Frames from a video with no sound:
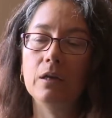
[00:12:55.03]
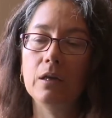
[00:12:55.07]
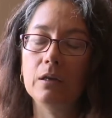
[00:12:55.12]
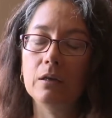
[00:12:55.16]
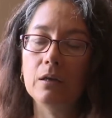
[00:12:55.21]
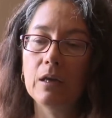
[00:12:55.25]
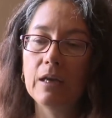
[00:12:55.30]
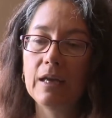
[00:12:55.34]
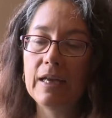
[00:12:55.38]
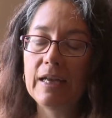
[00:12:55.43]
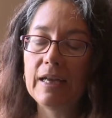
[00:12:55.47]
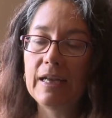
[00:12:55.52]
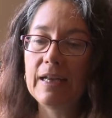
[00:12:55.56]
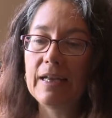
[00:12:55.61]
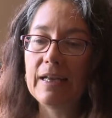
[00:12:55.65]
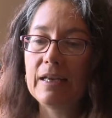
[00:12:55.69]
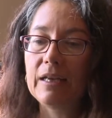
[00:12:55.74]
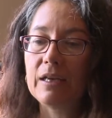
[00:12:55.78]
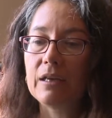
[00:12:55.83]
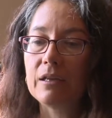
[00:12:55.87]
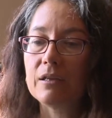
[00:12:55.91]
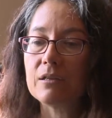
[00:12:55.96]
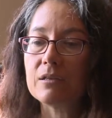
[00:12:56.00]
And
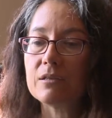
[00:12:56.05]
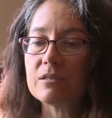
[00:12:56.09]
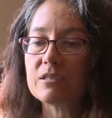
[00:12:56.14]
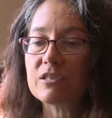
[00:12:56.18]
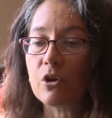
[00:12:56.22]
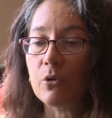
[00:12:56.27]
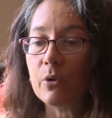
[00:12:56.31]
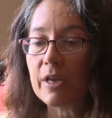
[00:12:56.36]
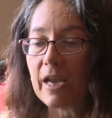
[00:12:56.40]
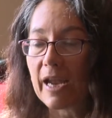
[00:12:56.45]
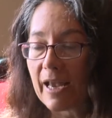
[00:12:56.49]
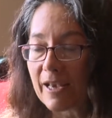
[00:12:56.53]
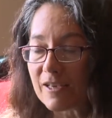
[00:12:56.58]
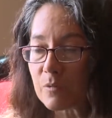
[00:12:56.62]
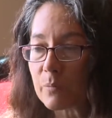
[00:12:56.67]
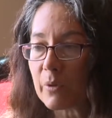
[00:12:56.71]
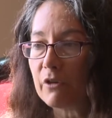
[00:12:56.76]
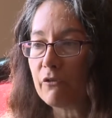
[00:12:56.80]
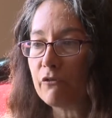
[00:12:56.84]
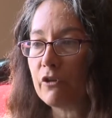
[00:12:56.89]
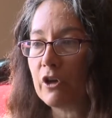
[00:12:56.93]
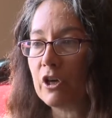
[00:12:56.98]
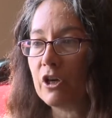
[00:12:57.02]
so it has
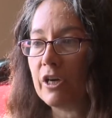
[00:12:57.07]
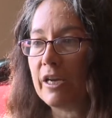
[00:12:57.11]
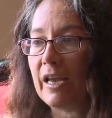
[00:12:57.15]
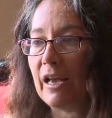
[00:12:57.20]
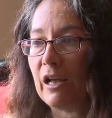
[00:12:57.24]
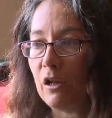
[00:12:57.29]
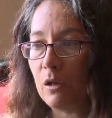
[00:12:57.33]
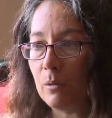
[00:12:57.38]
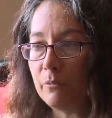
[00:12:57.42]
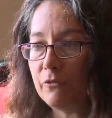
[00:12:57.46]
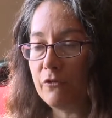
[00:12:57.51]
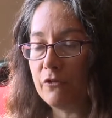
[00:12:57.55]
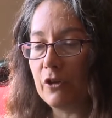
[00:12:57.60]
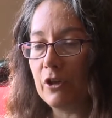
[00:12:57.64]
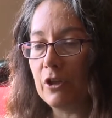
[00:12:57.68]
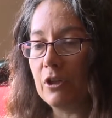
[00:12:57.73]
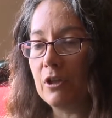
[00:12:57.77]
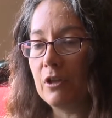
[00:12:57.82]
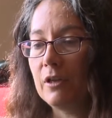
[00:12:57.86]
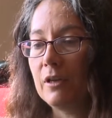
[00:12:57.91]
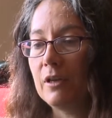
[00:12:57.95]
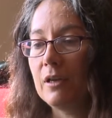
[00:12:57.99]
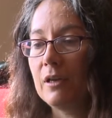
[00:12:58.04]
been very
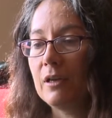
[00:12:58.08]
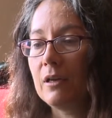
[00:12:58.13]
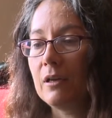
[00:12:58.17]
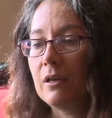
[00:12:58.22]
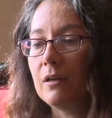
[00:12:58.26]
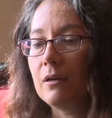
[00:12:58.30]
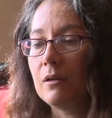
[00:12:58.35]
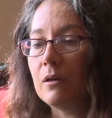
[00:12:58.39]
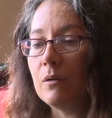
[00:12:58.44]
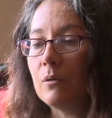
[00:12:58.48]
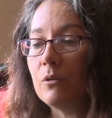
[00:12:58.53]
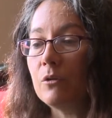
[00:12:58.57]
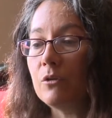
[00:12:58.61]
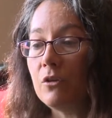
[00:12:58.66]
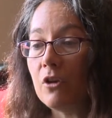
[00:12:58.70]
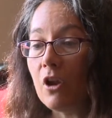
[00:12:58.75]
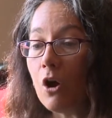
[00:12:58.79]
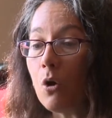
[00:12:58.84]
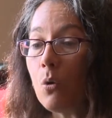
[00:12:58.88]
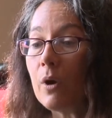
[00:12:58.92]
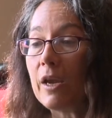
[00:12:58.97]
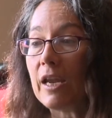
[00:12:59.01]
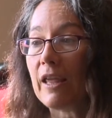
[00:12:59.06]
helpful.
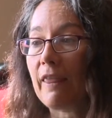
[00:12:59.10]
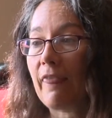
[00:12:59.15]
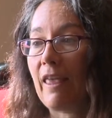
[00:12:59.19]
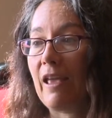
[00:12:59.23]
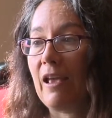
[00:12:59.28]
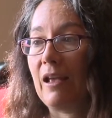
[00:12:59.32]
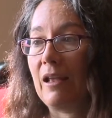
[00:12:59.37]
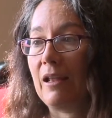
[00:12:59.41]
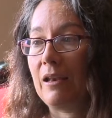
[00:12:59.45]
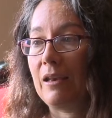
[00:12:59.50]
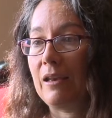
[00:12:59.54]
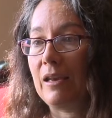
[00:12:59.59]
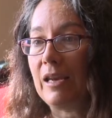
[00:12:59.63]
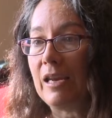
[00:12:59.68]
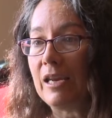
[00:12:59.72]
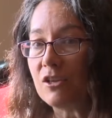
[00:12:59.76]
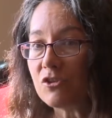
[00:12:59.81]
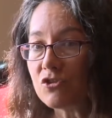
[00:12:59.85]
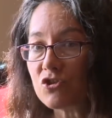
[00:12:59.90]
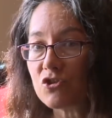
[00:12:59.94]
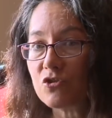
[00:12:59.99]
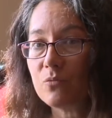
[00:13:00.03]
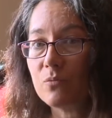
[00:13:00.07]
Knowing that
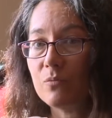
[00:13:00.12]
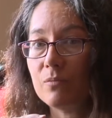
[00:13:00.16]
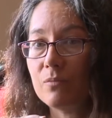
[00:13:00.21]
each